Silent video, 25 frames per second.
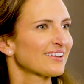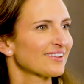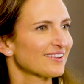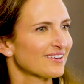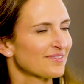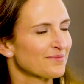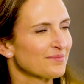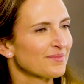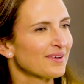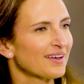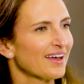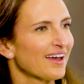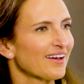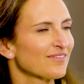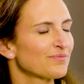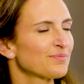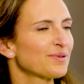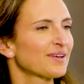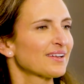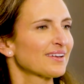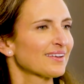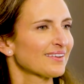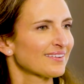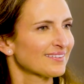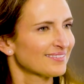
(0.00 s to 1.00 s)
of them have
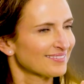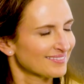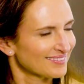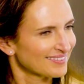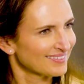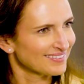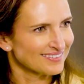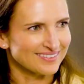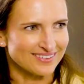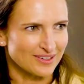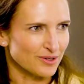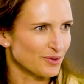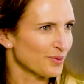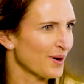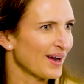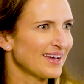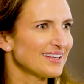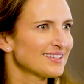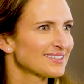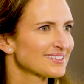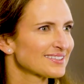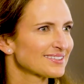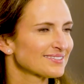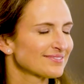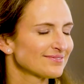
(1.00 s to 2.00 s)
been
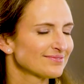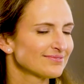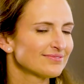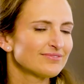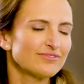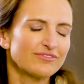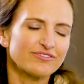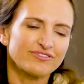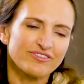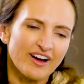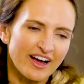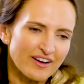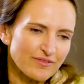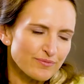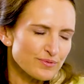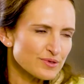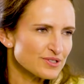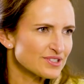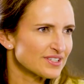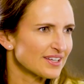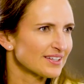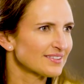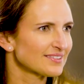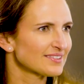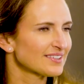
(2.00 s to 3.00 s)
great. 5%
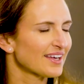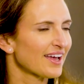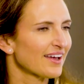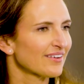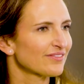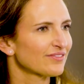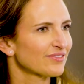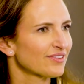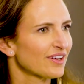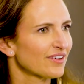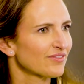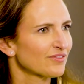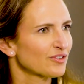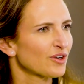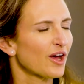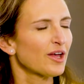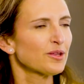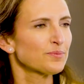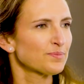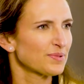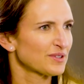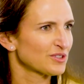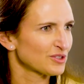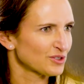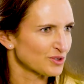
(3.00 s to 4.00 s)
have
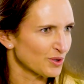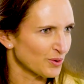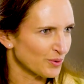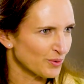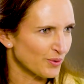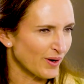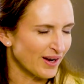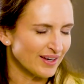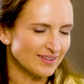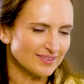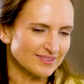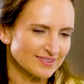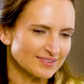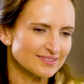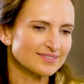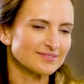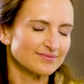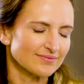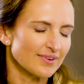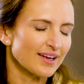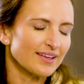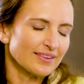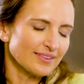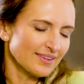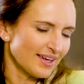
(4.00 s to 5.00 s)
not been so great,
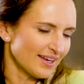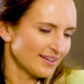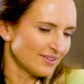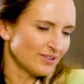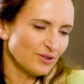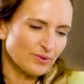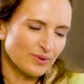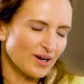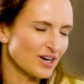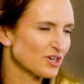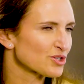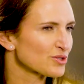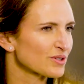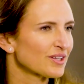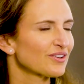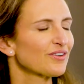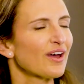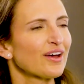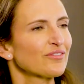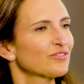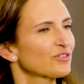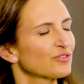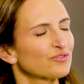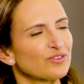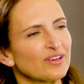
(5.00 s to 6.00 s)
and then you naturally
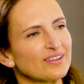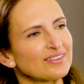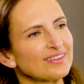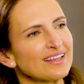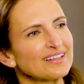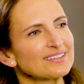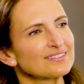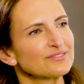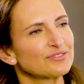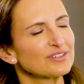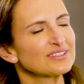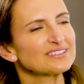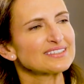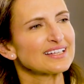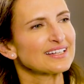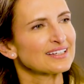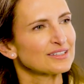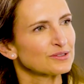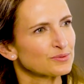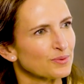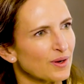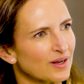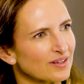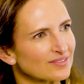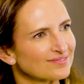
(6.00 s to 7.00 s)
have to fix that
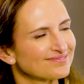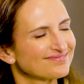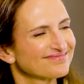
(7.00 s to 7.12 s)
as well.